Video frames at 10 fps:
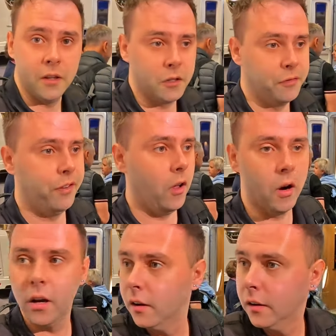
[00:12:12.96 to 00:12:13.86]
there's a
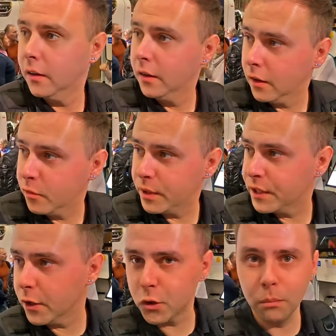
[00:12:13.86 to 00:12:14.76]
flock of
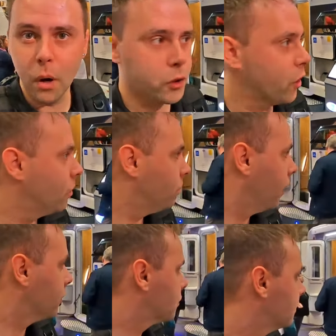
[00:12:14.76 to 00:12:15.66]
potential motorhome
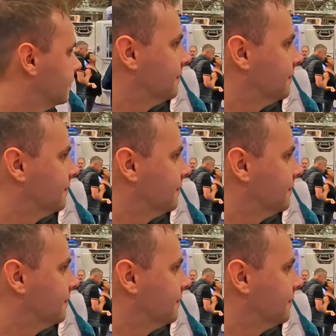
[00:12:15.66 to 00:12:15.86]
buyers.